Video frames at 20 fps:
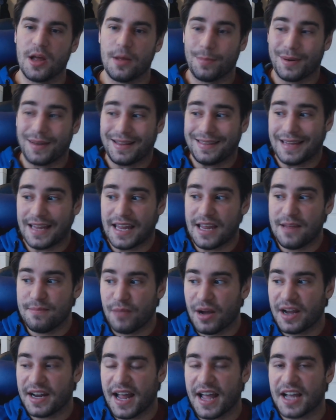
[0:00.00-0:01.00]
But I think he
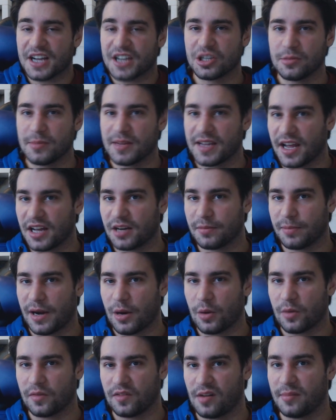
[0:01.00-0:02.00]
might actually be kind of
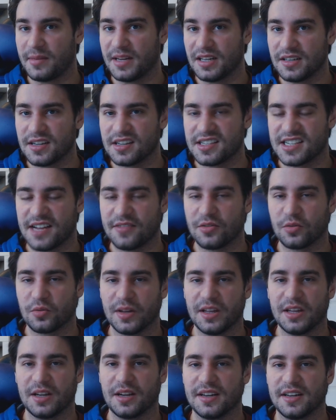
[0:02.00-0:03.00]
powerful. I mean, he does have a
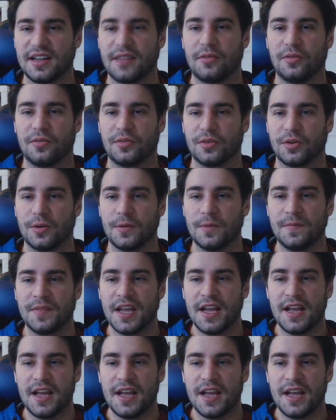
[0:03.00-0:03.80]
really good devil fruit.